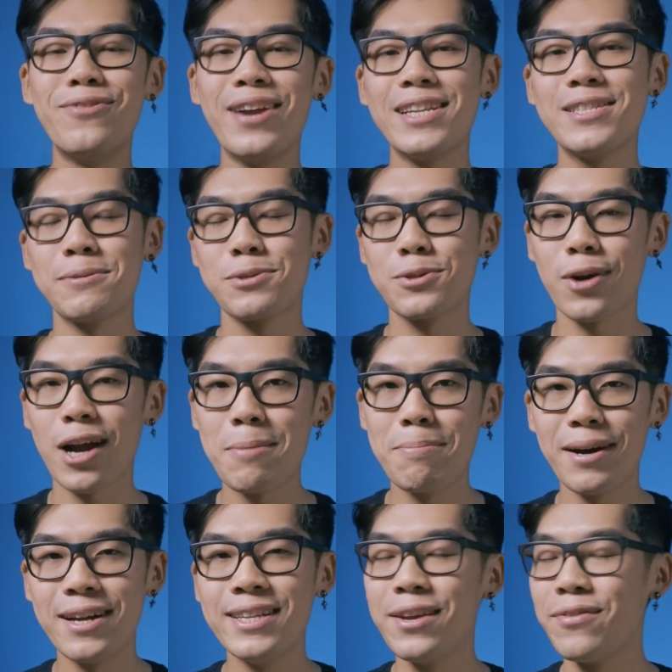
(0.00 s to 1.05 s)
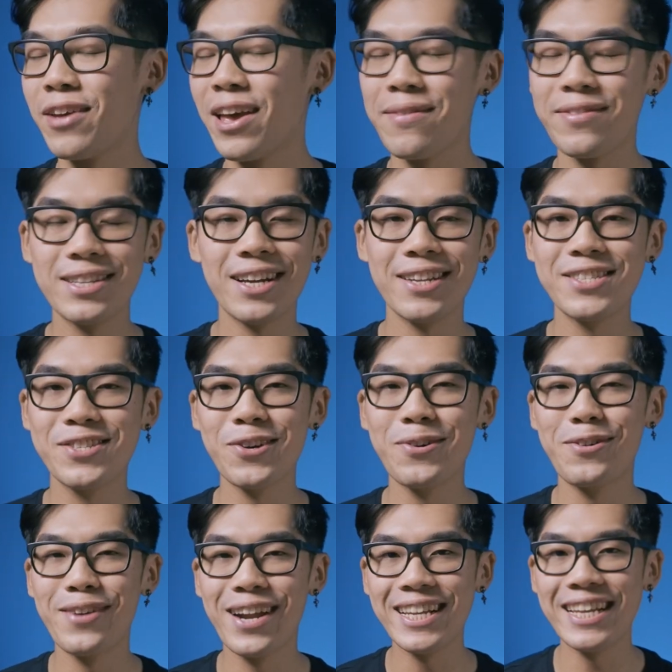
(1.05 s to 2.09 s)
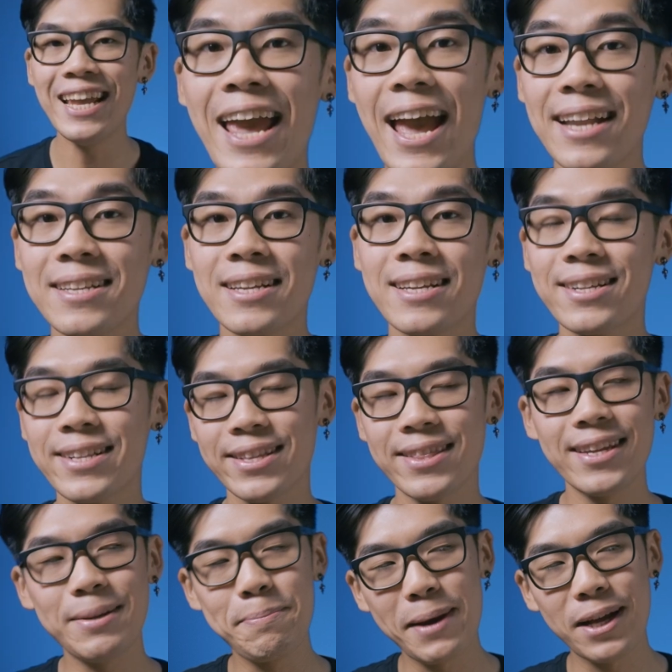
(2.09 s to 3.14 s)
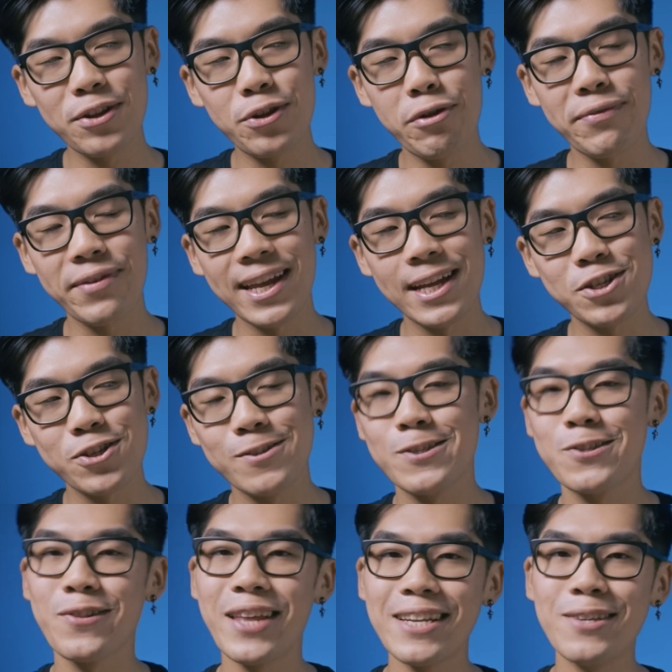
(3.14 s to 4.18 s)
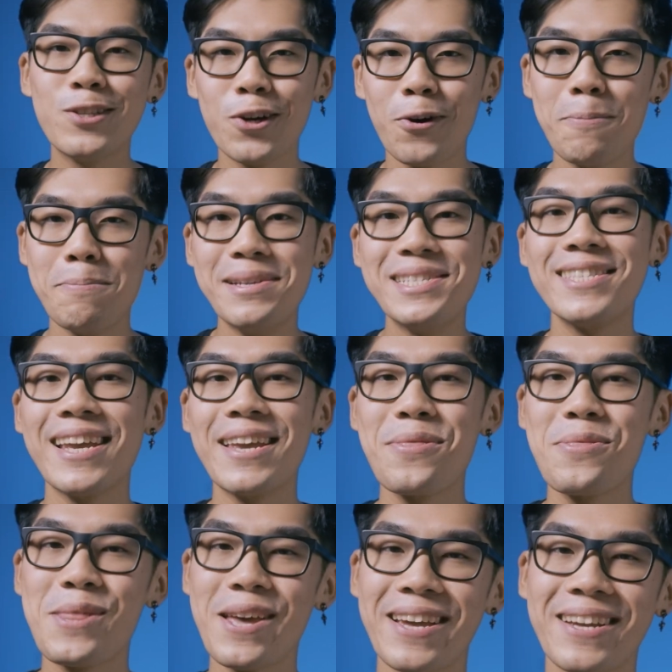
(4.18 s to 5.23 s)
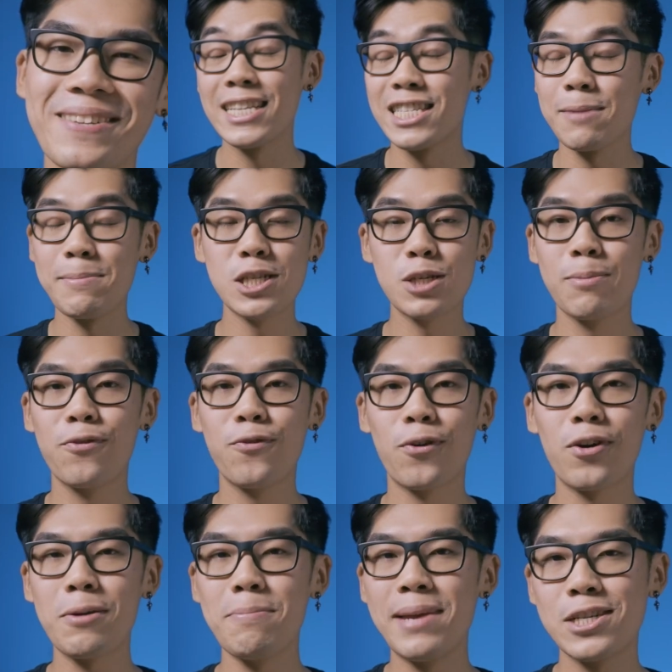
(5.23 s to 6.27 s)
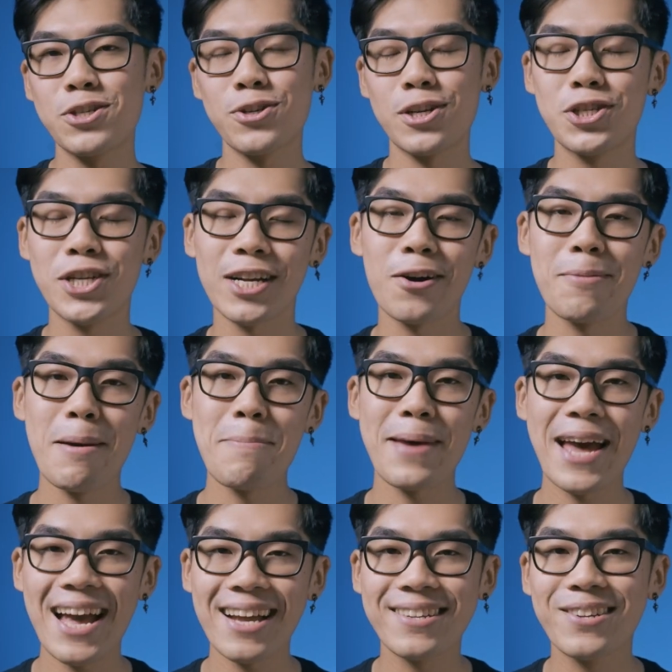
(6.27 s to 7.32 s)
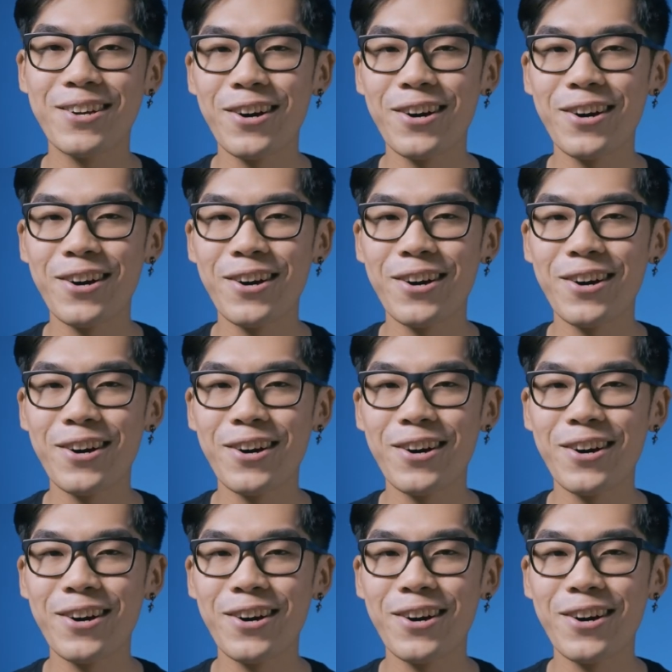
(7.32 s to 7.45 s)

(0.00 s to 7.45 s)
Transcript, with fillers: red subscribe button if you haven't done so already and click the bell notification so that you don't miss a thing. As I mentioned before, make sure to check out my pack